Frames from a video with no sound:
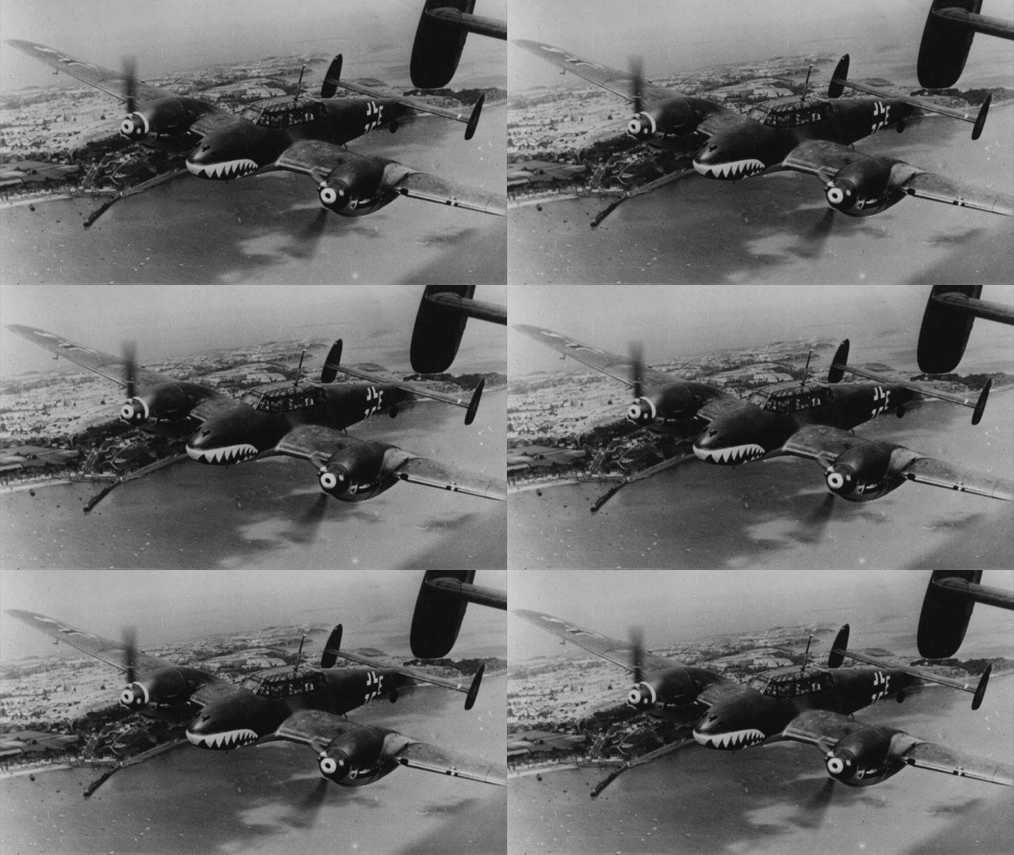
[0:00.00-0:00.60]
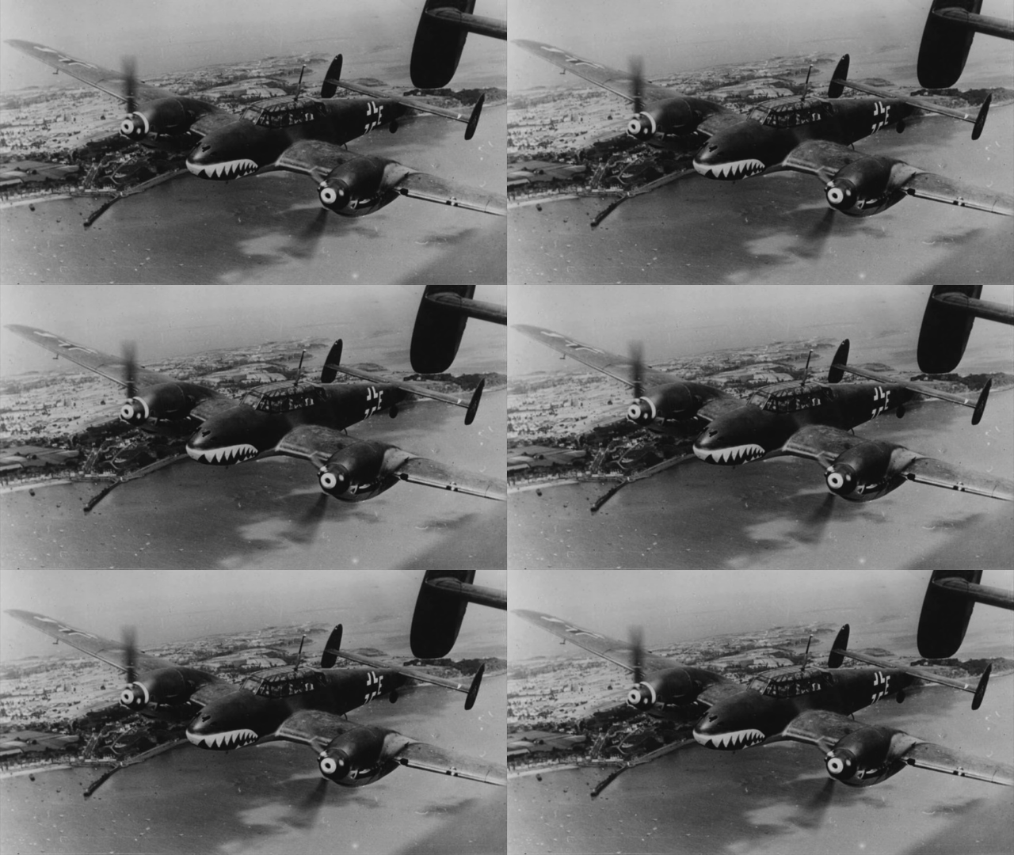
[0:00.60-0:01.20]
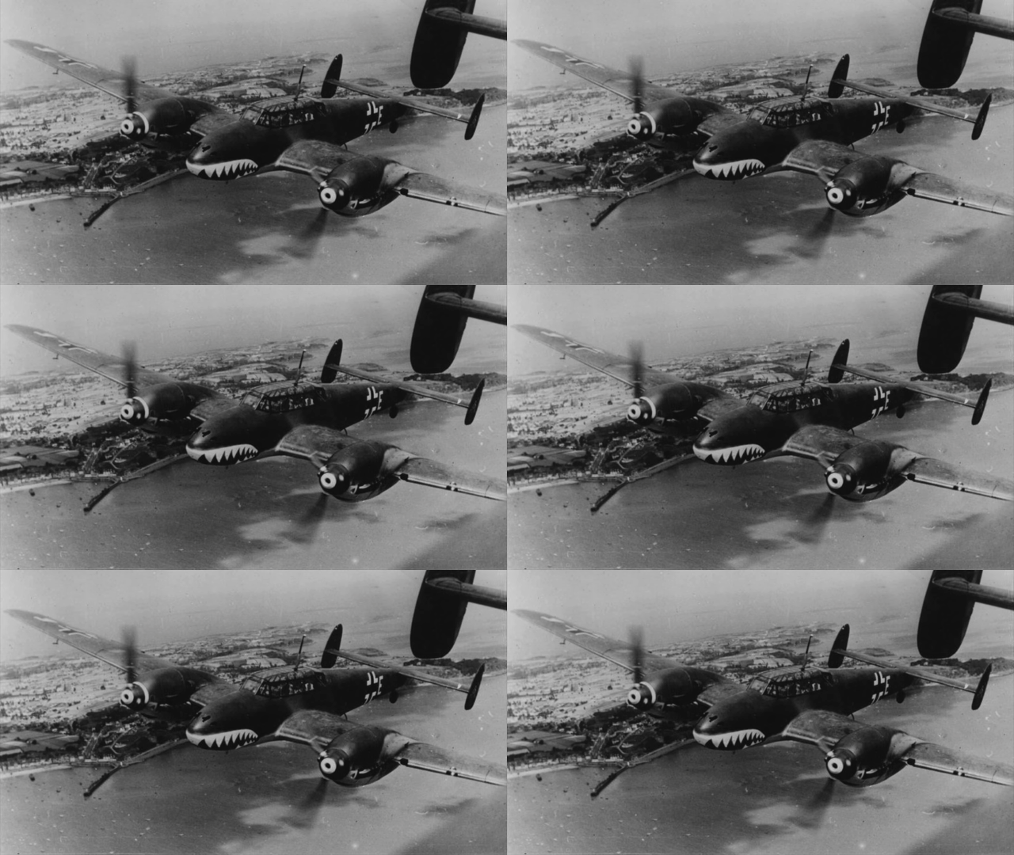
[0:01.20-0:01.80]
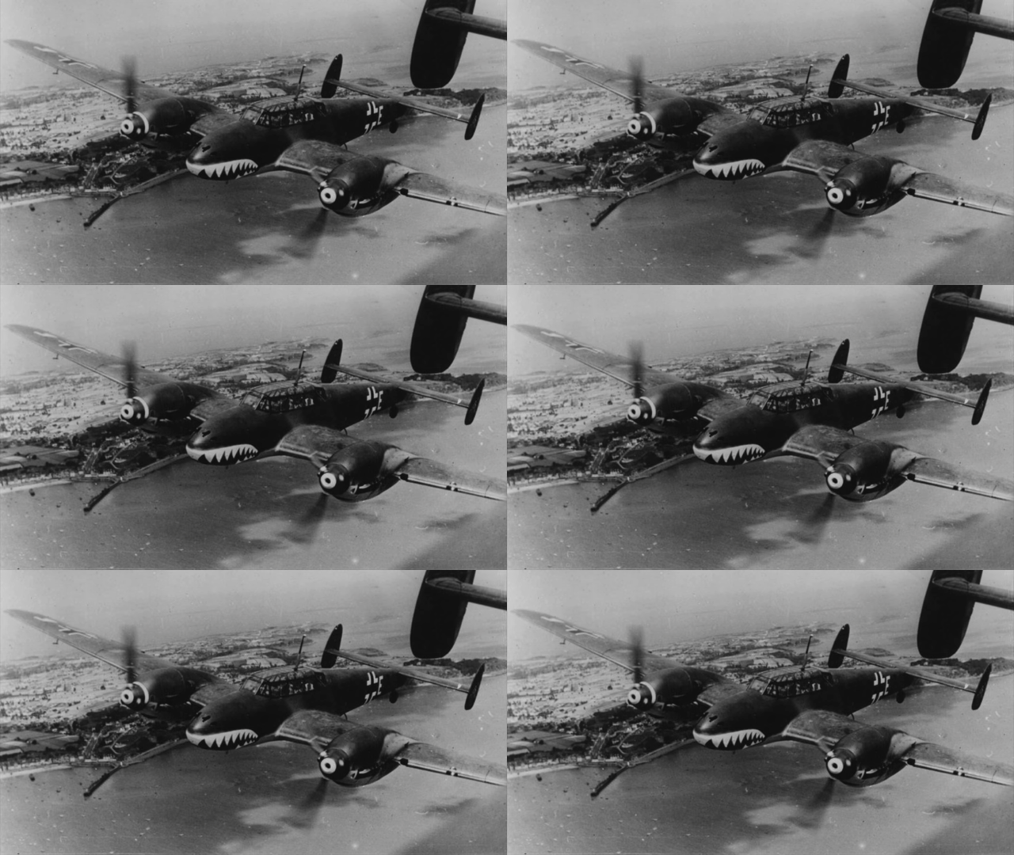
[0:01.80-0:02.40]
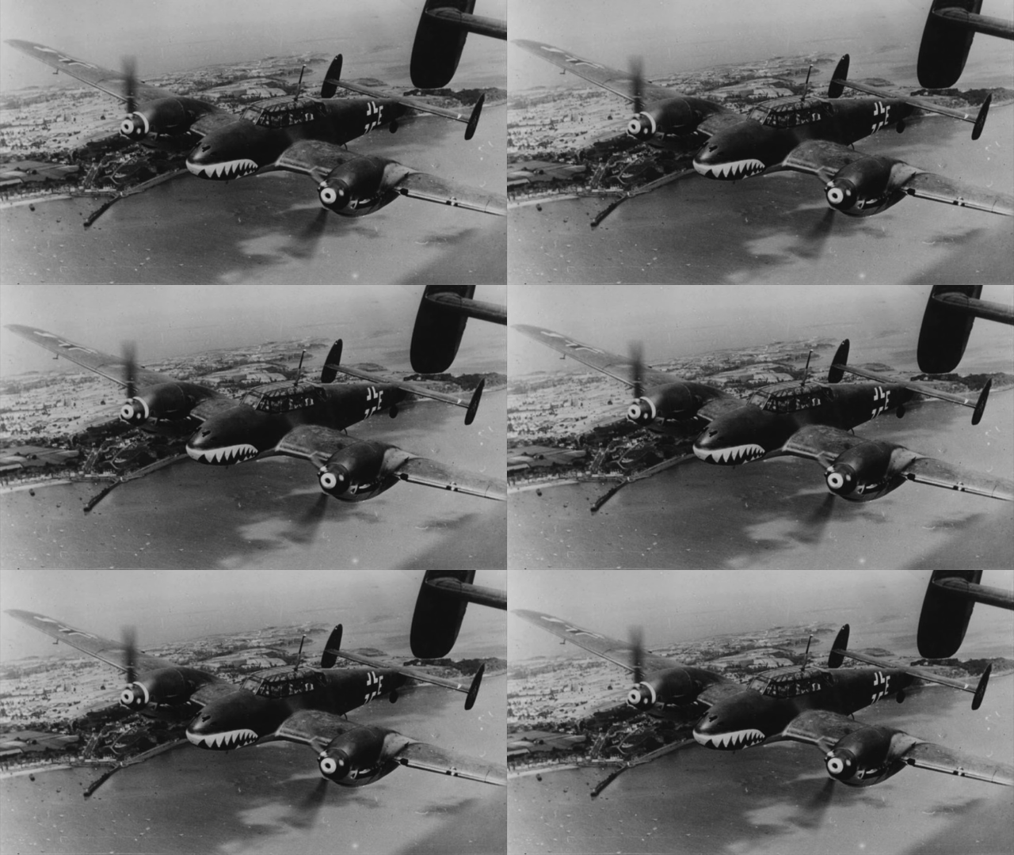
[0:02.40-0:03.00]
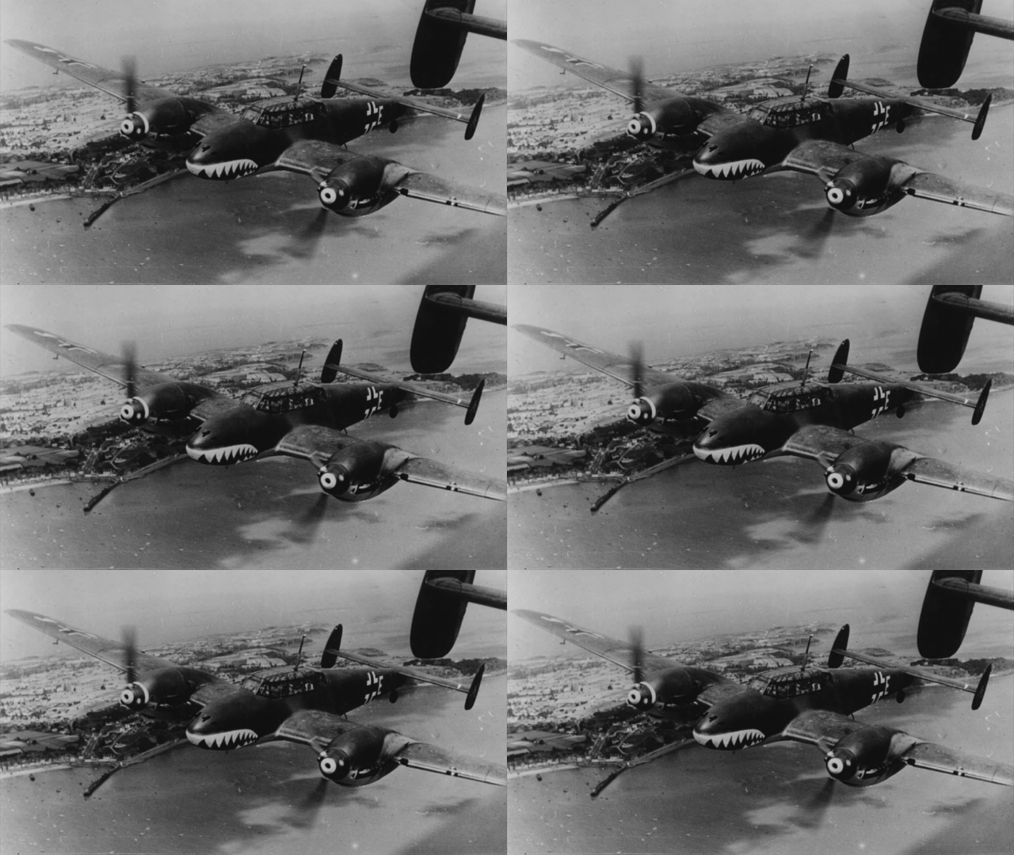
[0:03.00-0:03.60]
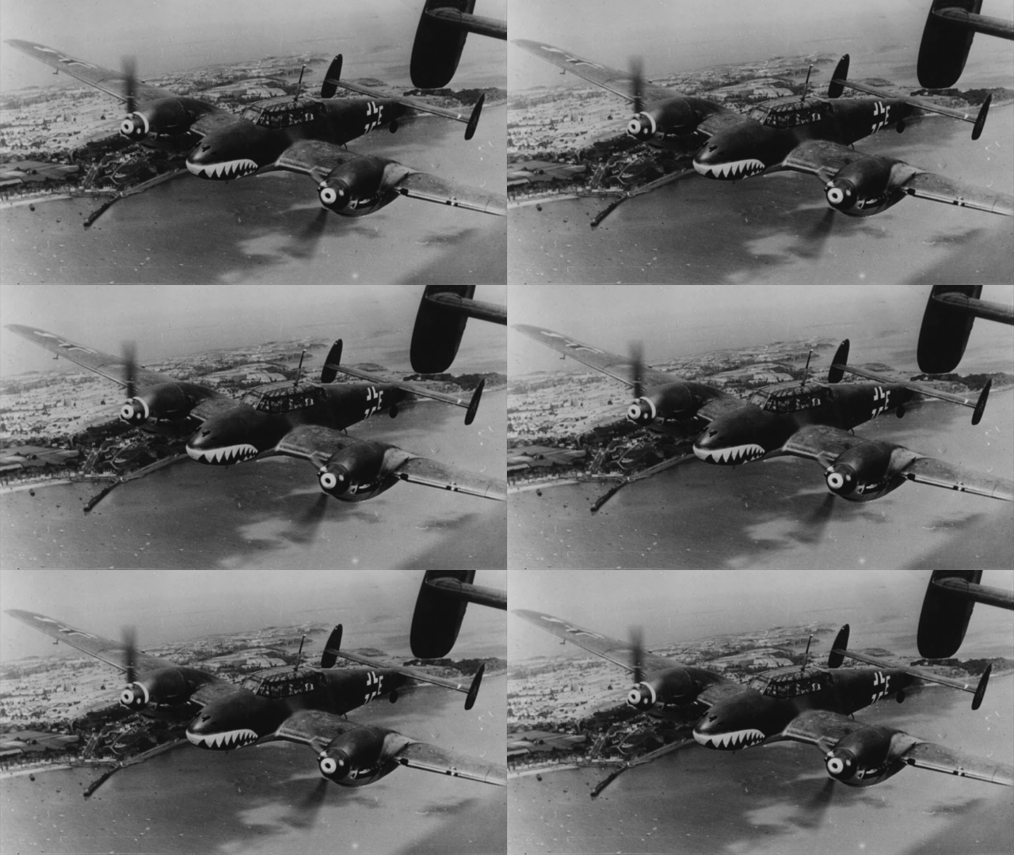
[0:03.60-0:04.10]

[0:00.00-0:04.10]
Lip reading: [unreadable: no face in view]